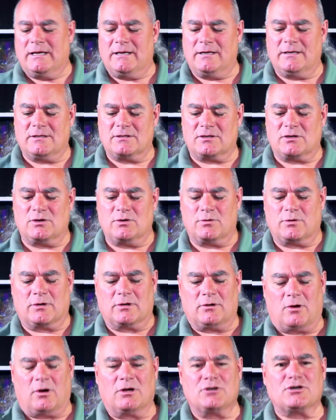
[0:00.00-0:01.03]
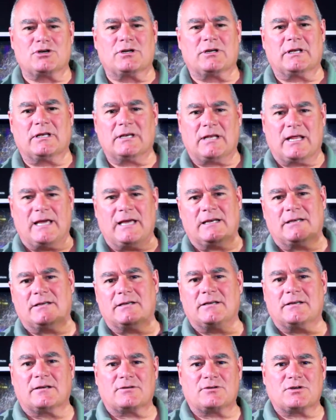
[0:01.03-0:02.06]
is you can launch it and land
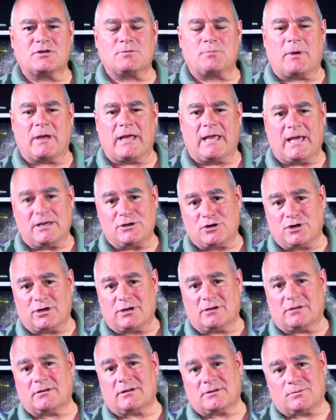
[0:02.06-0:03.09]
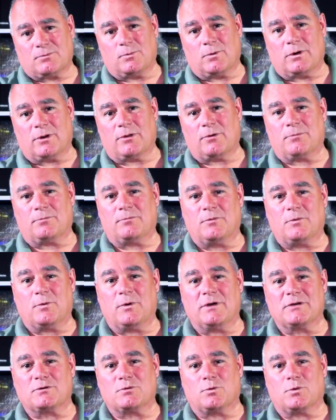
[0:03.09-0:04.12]
it just by catching it. That's one of the, the
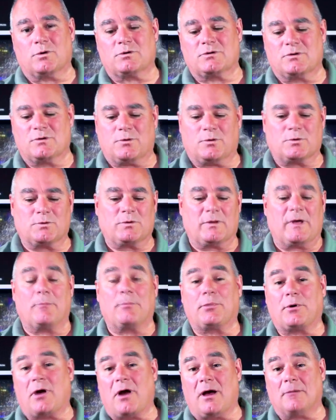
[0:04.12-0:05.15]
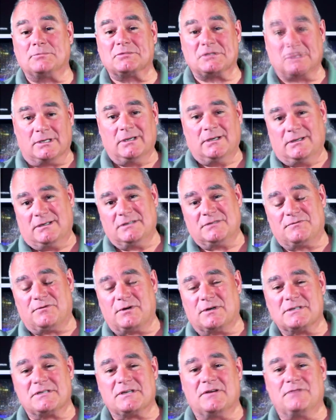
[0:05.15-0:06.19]
ways it works. And of course, without props, it's
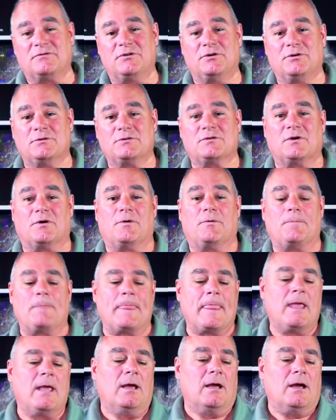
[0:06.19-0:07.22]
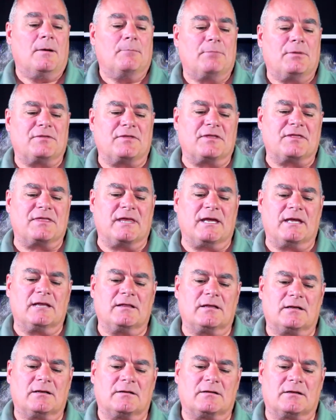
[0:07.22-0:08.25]
very safe to do so. But the
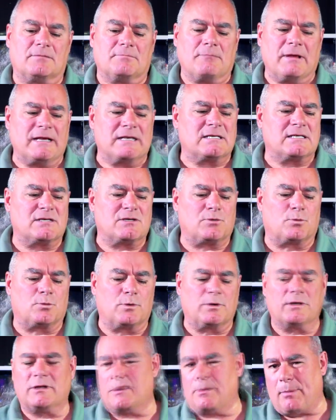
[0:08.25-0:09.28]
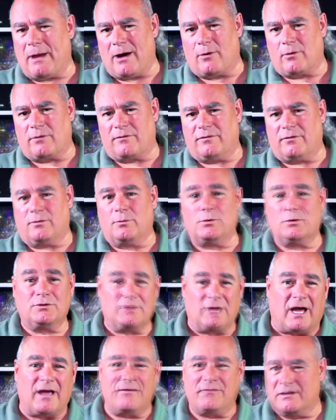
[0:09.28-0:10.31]
thing that, that makes this really powerful,
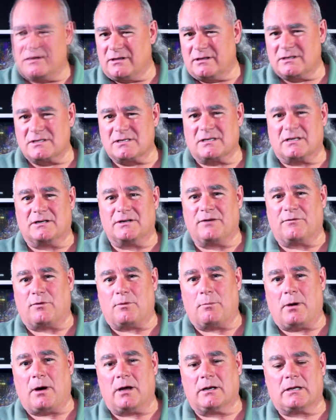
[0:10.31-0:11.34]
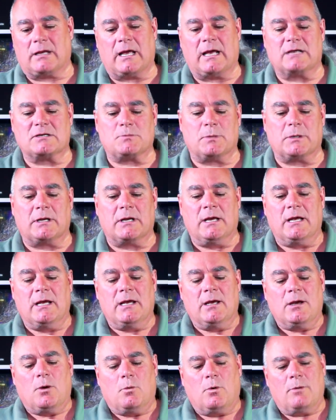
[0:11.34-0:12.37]
we'll dive into this in a different podcast, but
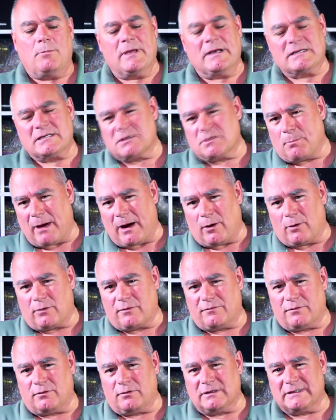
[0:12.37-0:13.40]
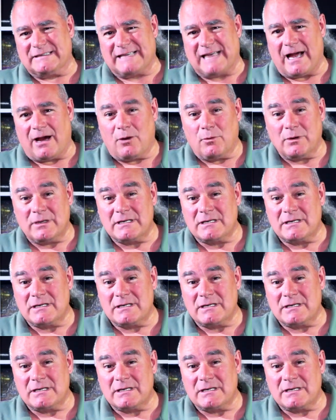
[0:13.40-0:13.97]
what makes this powerful is how